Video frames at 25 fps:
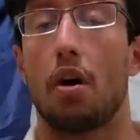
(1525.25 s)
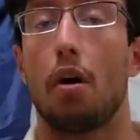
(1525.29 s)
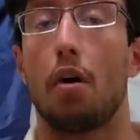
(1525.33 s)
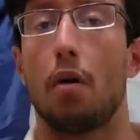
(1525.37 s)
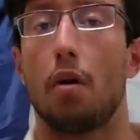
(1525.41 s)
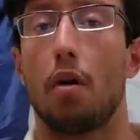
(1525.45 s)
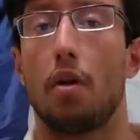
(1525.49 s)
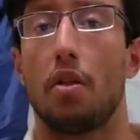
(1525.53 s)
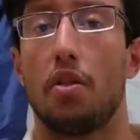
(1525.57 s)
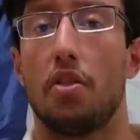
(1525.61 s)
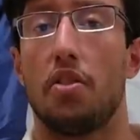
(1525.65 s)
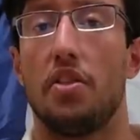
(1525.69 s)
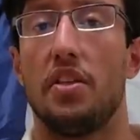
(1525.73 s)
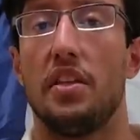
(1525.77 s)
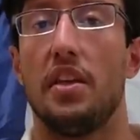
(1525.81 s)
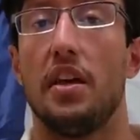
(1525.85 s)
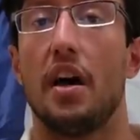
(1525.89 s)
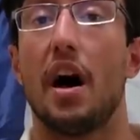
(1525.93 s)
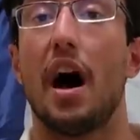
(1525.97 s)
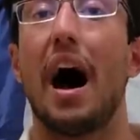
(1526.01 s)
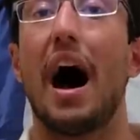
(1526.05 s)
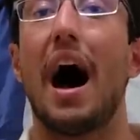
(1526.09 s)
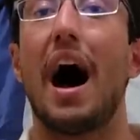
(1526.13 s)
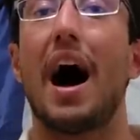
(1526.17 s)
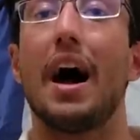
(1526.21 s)
are the
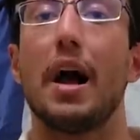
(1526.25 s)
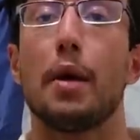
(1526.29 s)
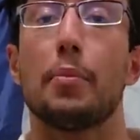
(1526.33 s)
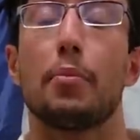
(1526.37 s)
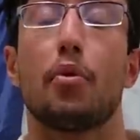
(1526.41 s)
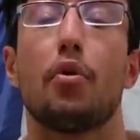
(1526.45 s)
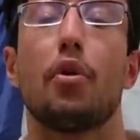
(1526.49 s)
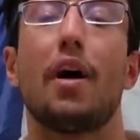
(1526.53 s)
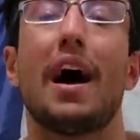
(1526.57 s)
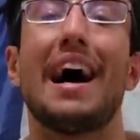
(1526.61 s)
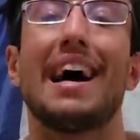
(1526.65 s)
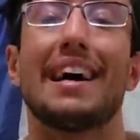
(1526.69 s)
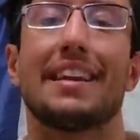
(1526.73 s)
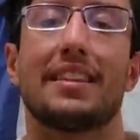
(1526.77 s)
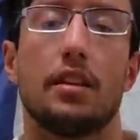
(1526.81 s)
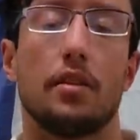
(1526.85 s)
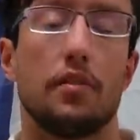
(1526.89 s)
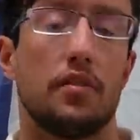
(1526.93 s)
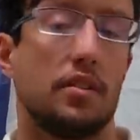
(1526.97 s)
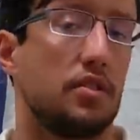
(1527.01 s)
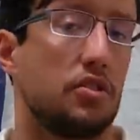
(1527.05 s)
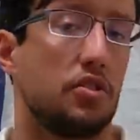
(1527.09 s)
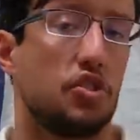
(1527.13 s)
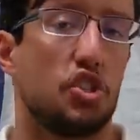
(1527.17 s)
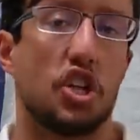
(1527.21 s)

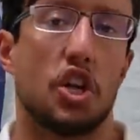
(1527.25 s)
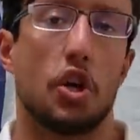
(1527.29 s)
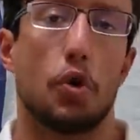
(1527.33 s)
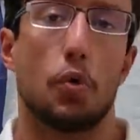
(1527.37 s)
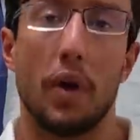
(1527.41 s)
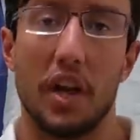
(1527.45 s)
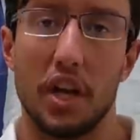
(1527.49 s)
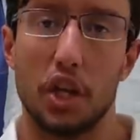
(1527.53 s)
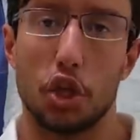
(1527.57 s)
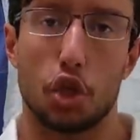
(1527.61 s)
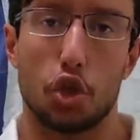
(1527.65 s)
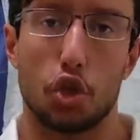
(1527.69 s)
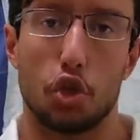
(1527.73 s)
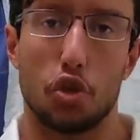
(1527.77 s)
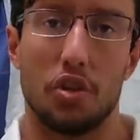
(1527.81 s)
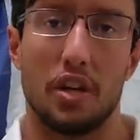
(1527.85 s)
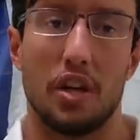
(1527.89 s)
hyperactivist generation